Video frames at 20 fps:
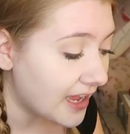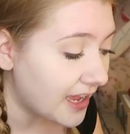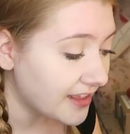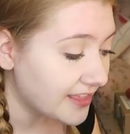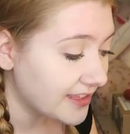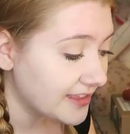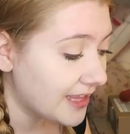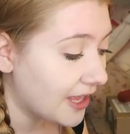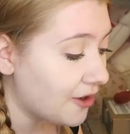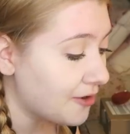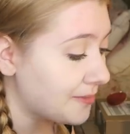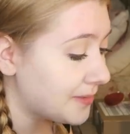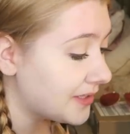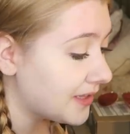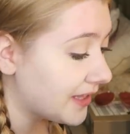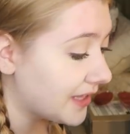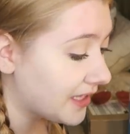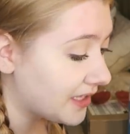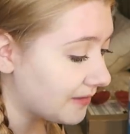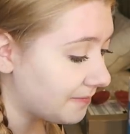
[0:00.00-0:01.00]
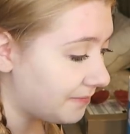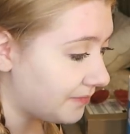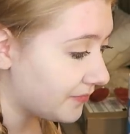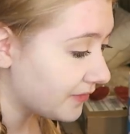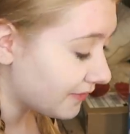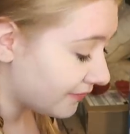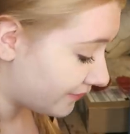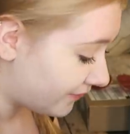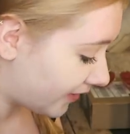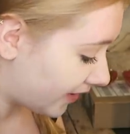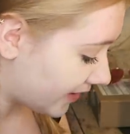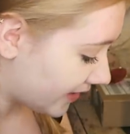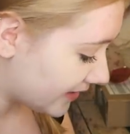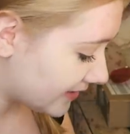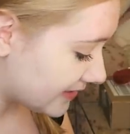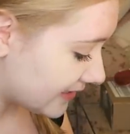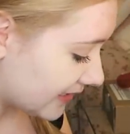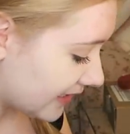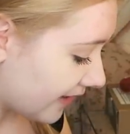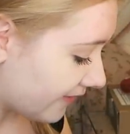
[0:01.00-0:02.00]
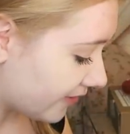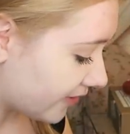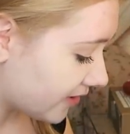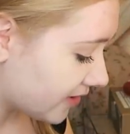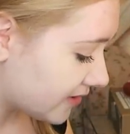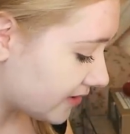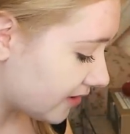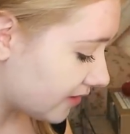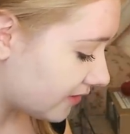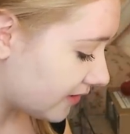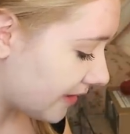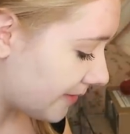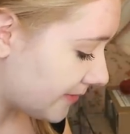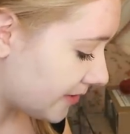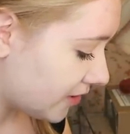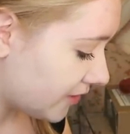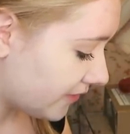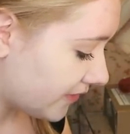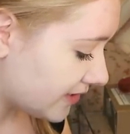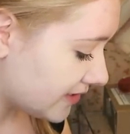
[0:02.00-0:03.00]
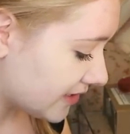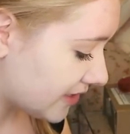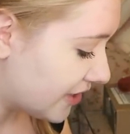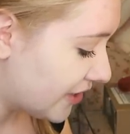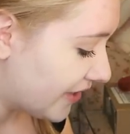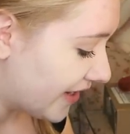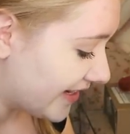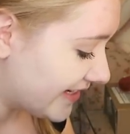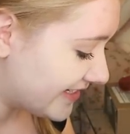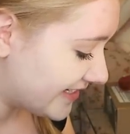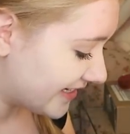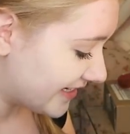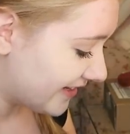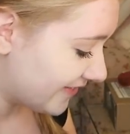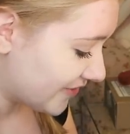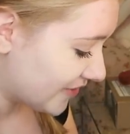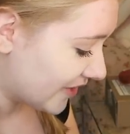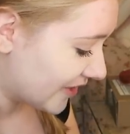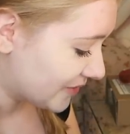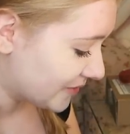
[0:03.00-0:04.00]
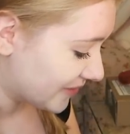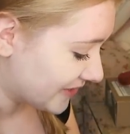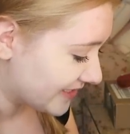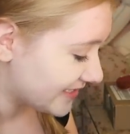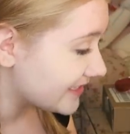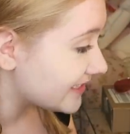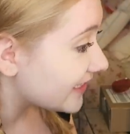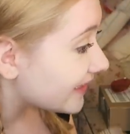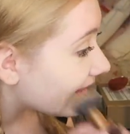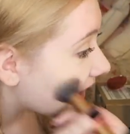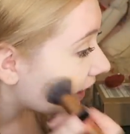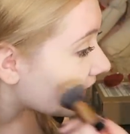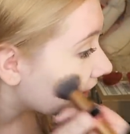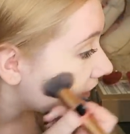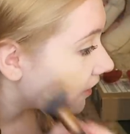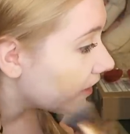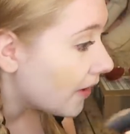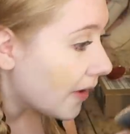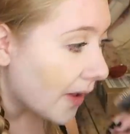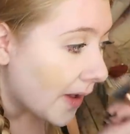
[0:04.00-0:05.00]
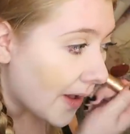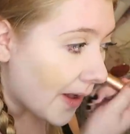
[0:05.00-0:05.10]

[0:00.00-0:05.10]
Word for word: I think that would be like the funniest thing ever. So let me know if that's a good idea if you guys want to see that.